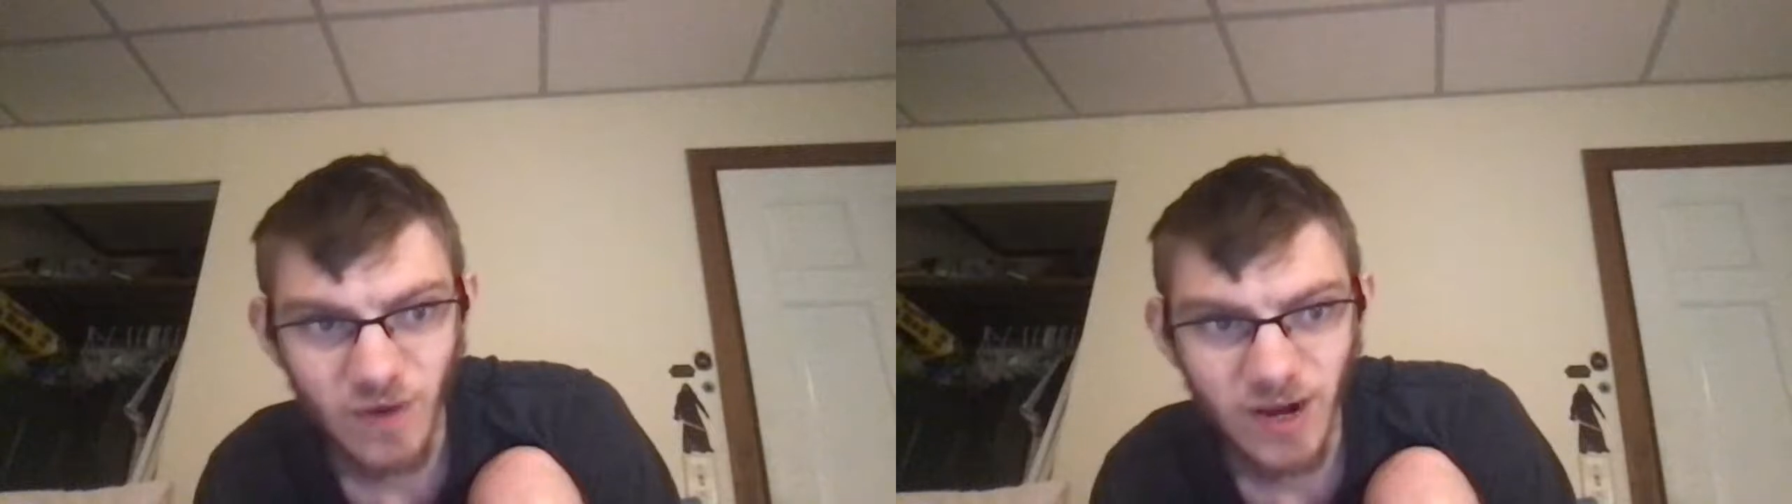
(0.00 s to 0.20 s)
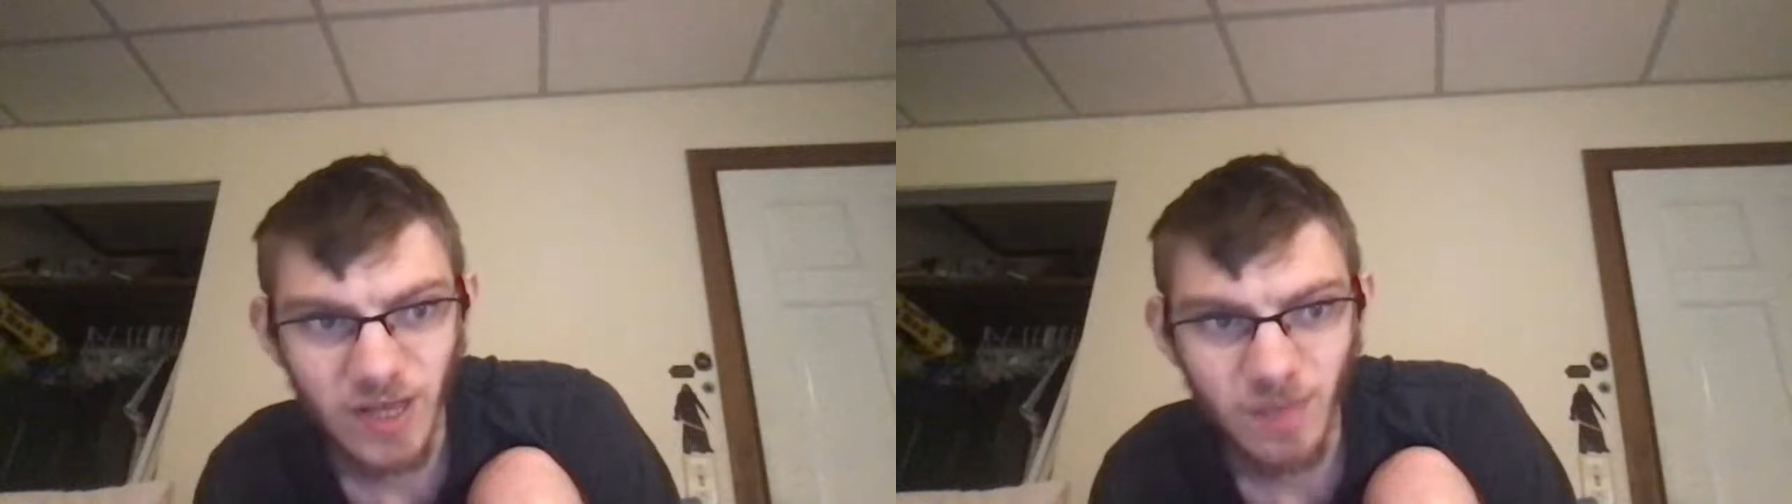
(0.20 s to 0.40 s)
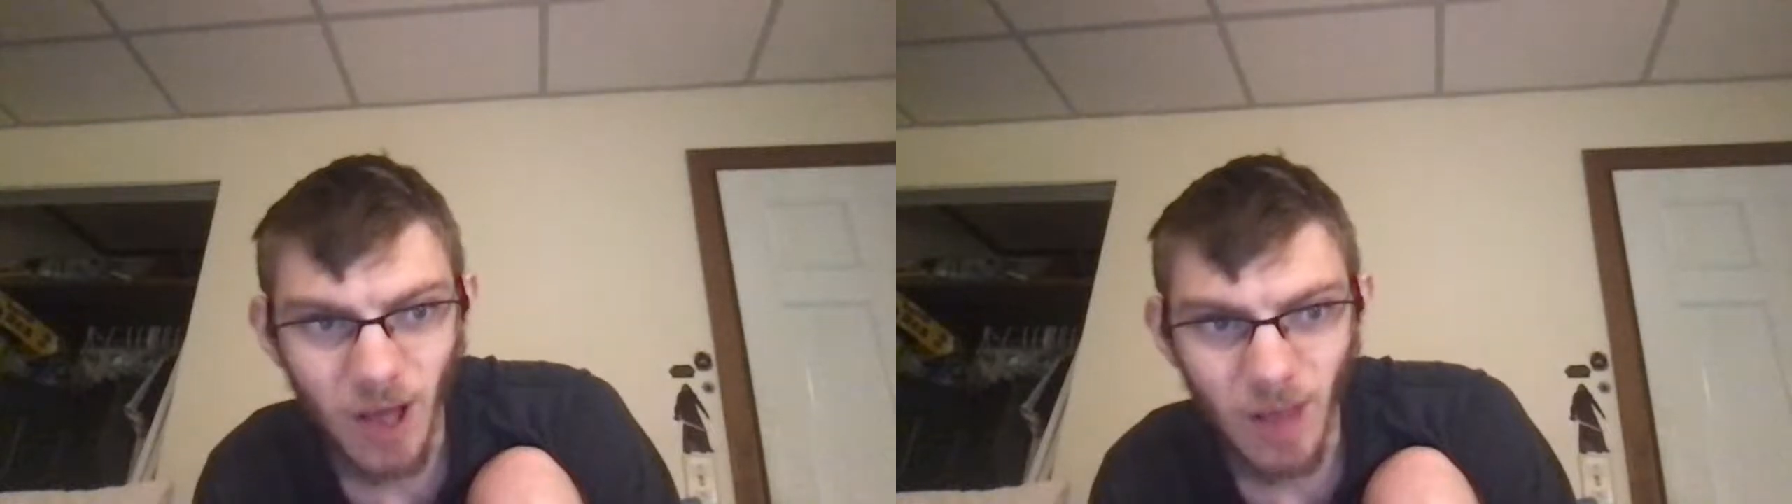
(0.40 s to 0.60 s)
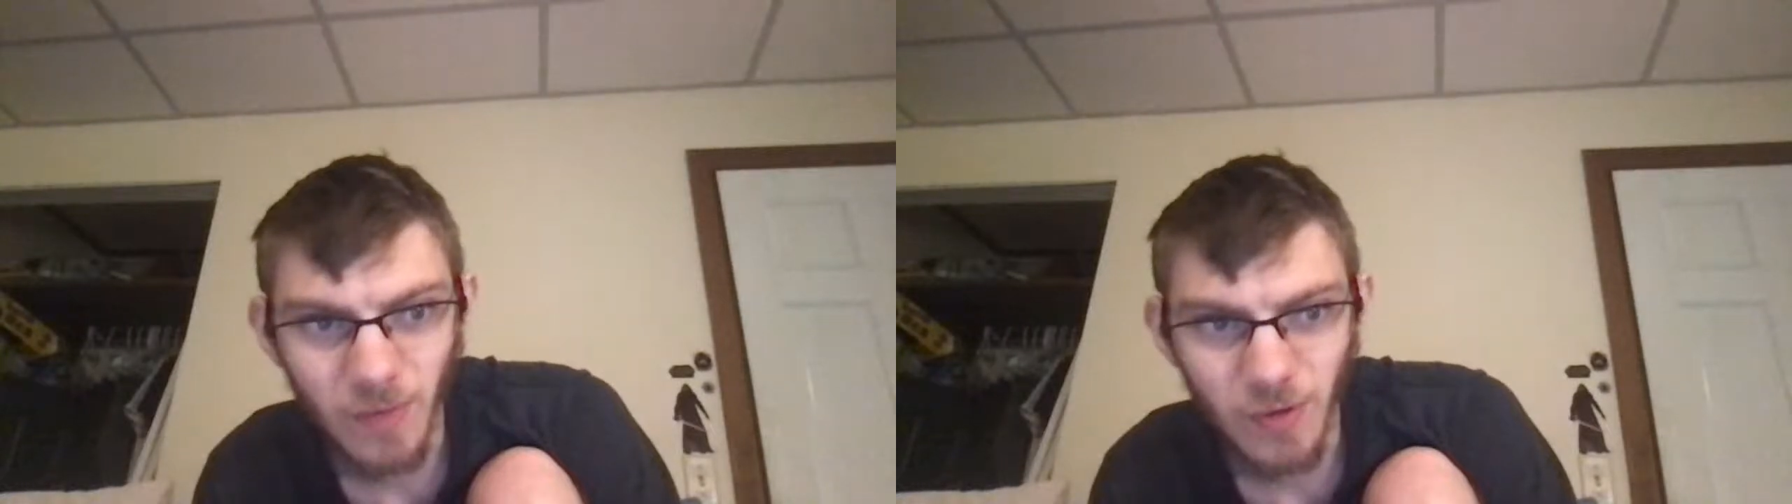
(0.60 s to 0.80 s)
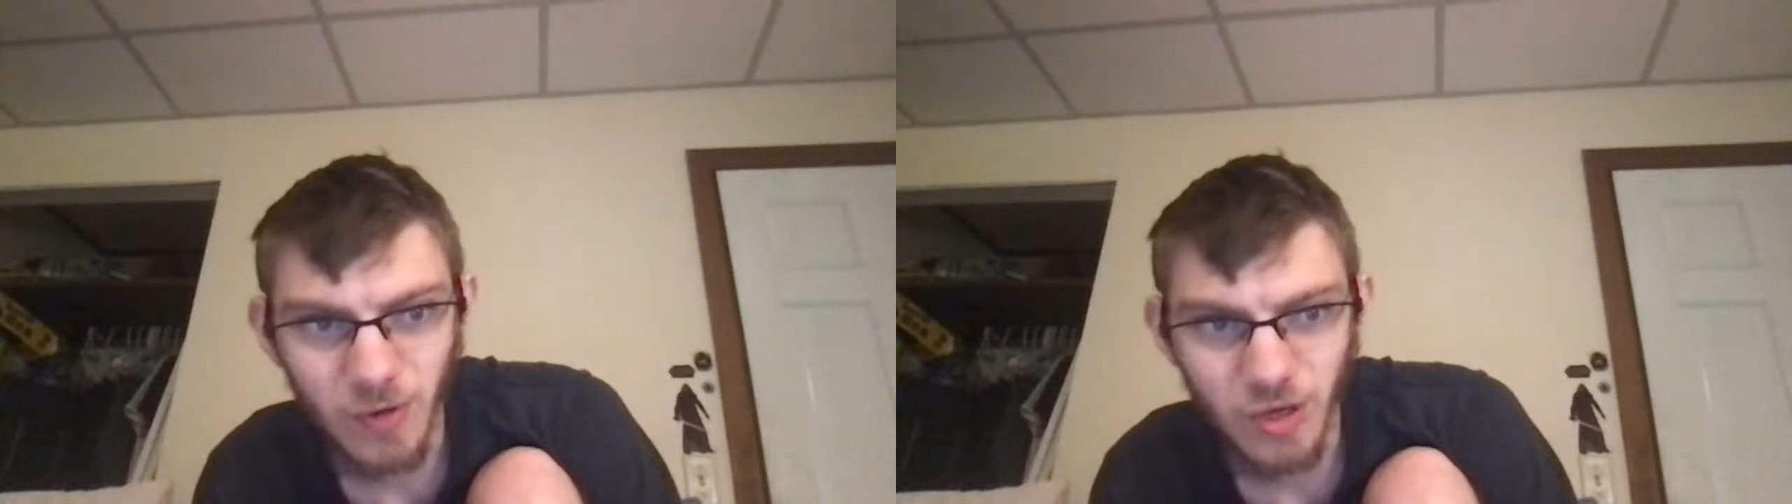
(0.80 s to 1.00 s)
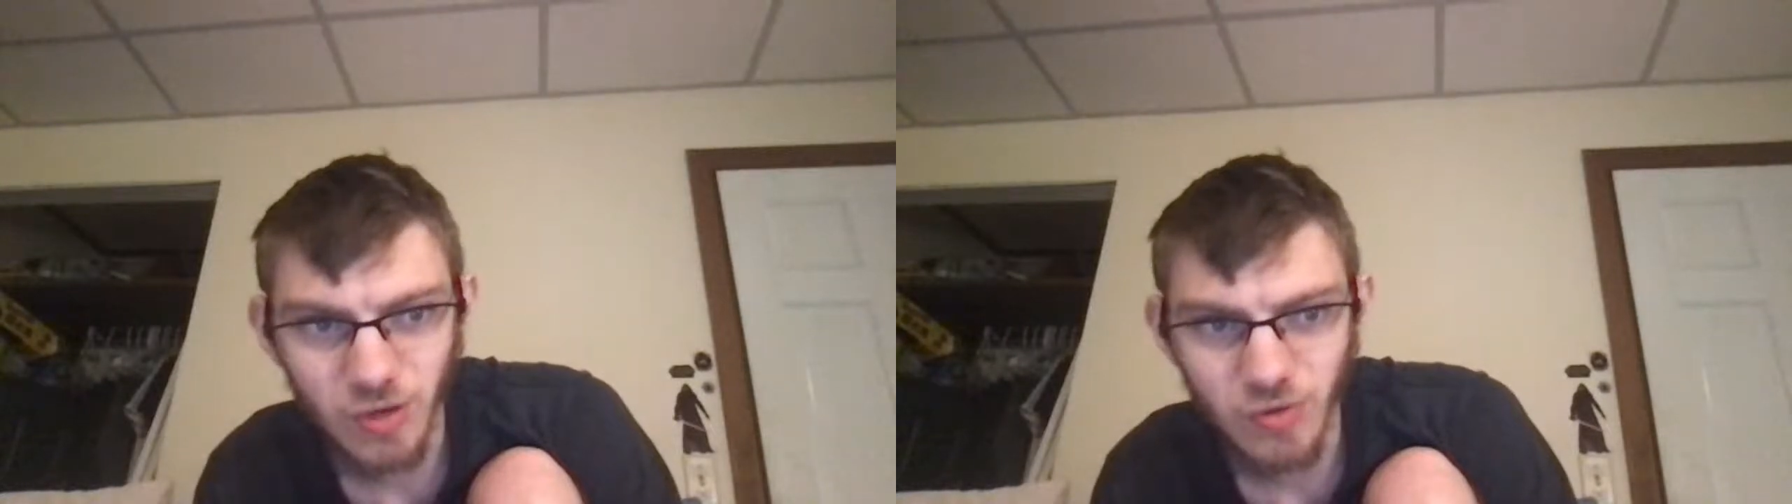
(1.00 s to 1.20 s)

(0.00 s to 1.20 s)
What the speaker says: already popular